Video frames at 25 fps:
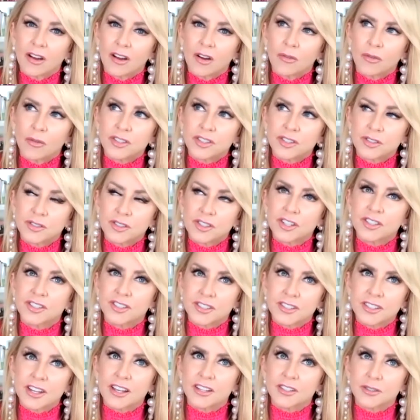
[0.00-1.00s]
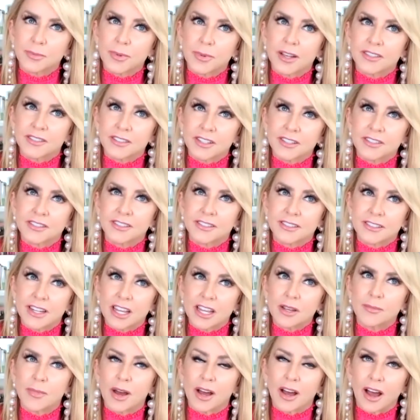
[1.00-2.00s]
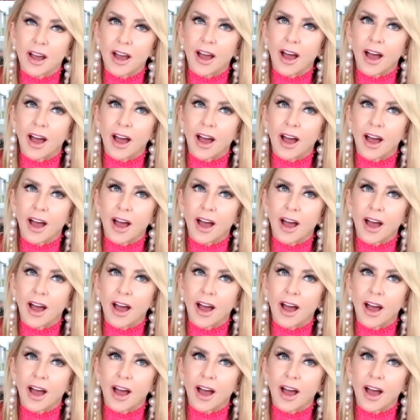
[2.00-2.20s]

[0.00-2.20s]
which just does place a stigma